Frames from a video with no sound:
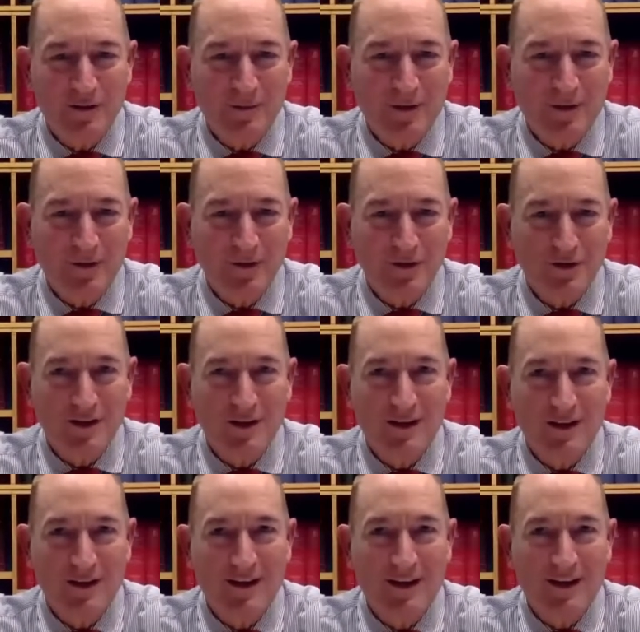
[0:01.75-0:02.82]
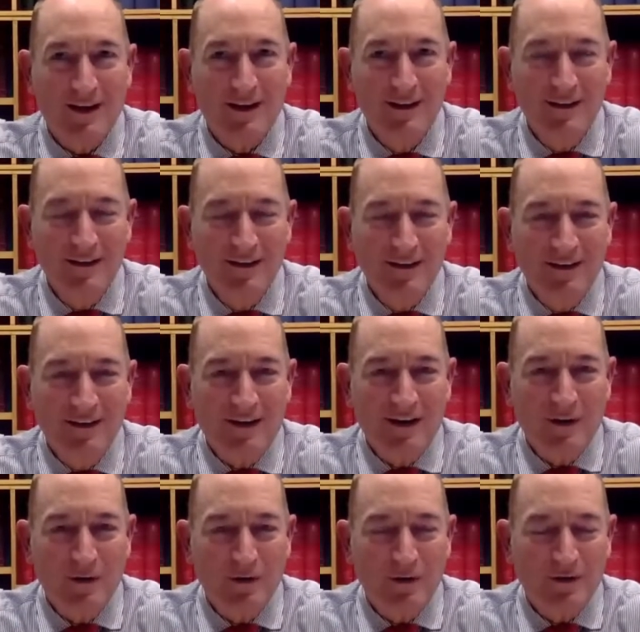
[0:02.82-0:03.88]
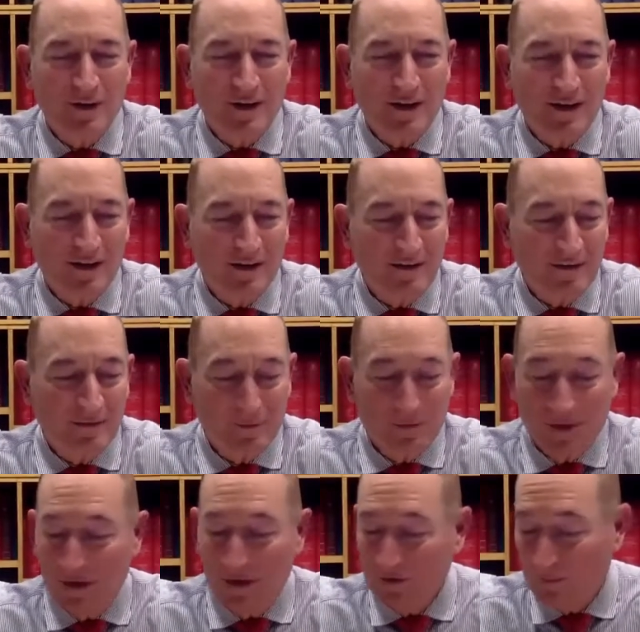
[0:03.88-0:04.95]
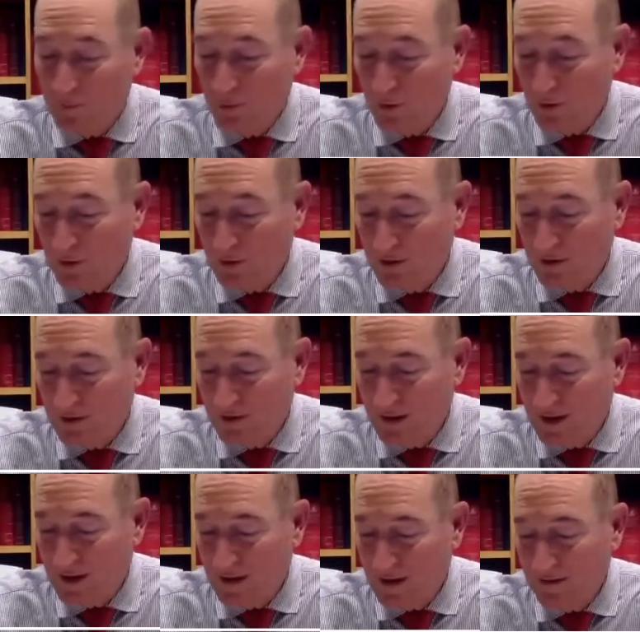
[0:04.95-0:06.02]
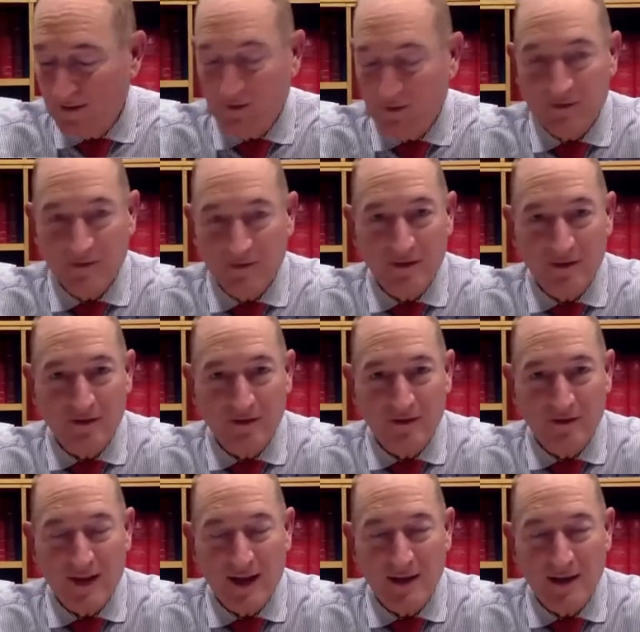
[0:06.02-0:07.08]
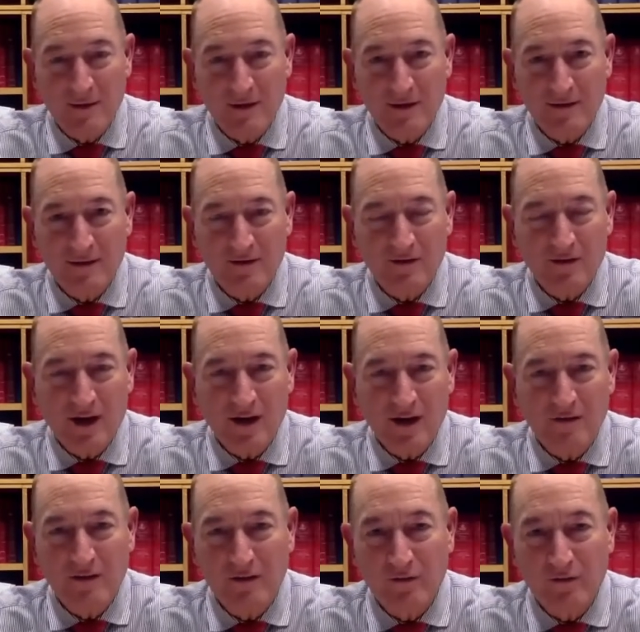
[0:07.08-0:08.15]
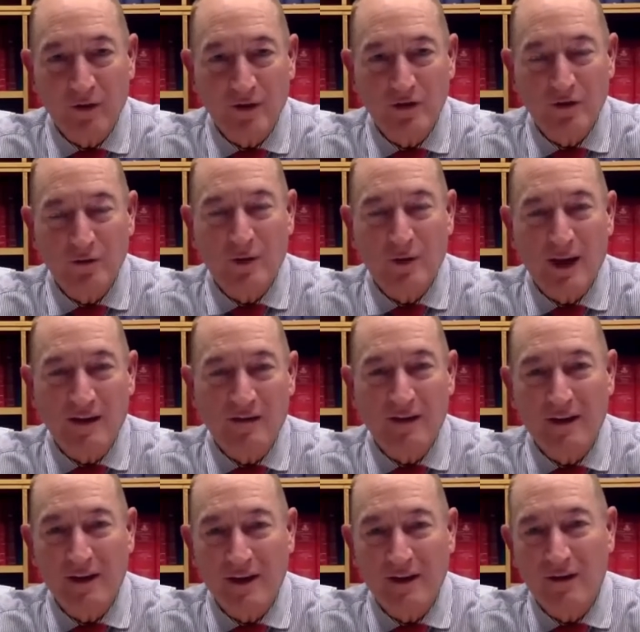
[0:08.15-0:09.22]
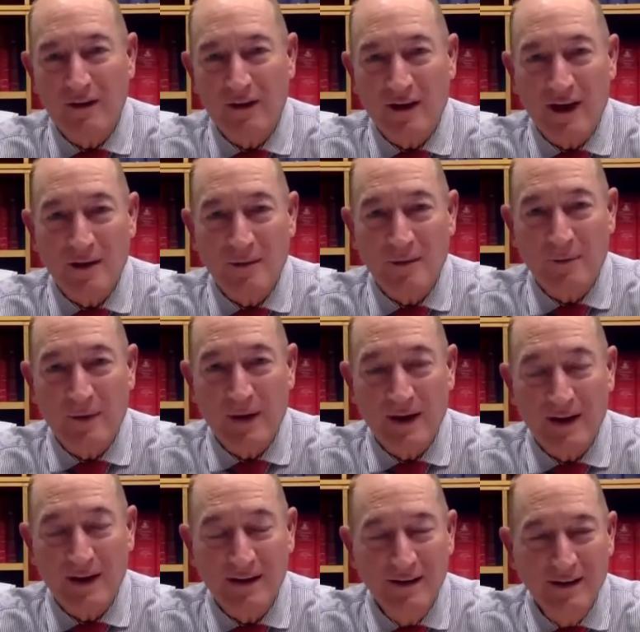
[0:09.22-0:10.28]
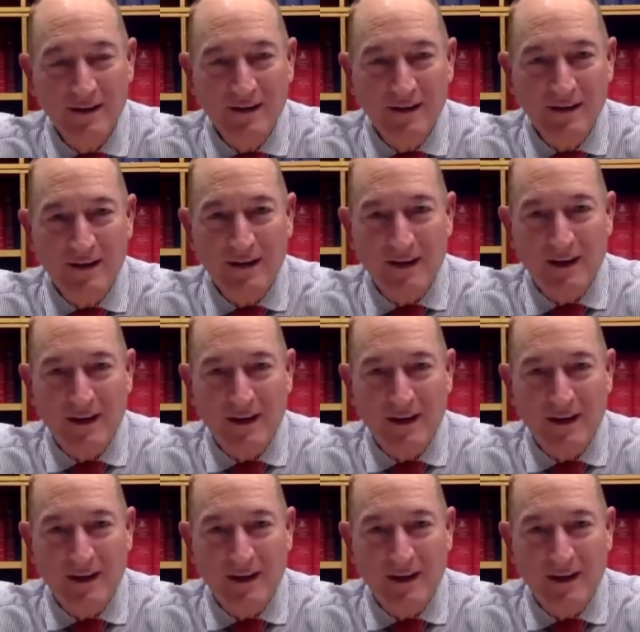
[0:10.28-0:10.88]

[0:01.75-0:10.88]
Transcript: I'm a Christian, and uh, I was uh, well, I was appalled at uh, this this Labor, this coven of witches we have in here in the Labor Party, mm.